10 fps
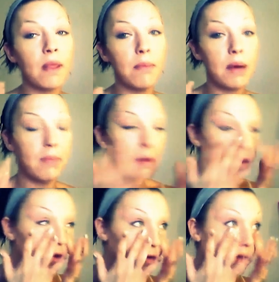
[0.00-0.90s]
but my
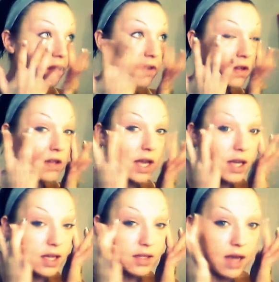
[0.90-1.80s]
middle finger feels like
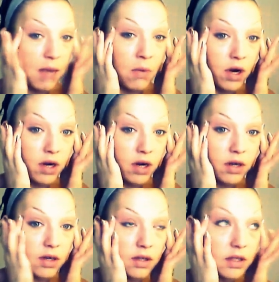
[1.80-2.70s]
it's got more
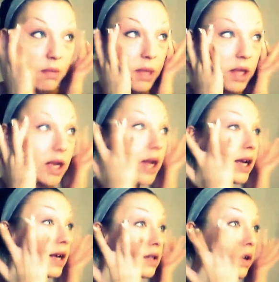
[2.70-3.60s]
stability, I
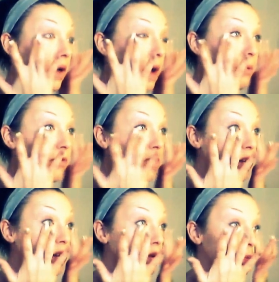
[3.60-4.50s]
guess. So I prefer
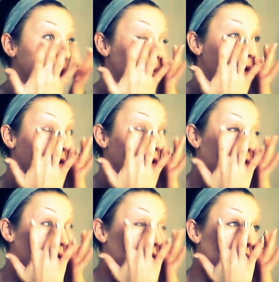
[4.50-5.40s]
to use my middle
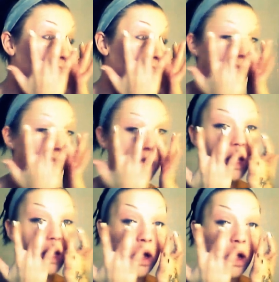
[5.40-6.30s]
fingers because I can really
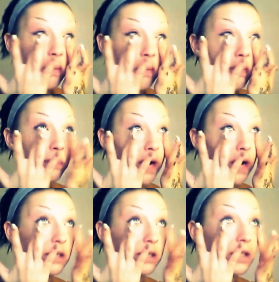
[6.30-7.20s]

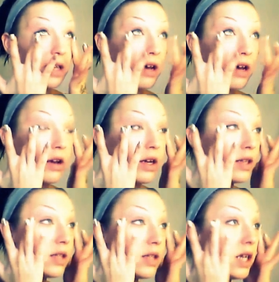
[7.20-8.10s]
press the
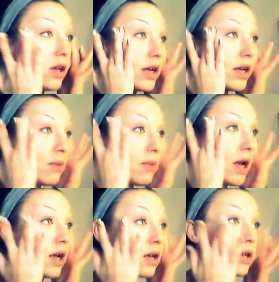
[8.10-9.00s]
concealer into my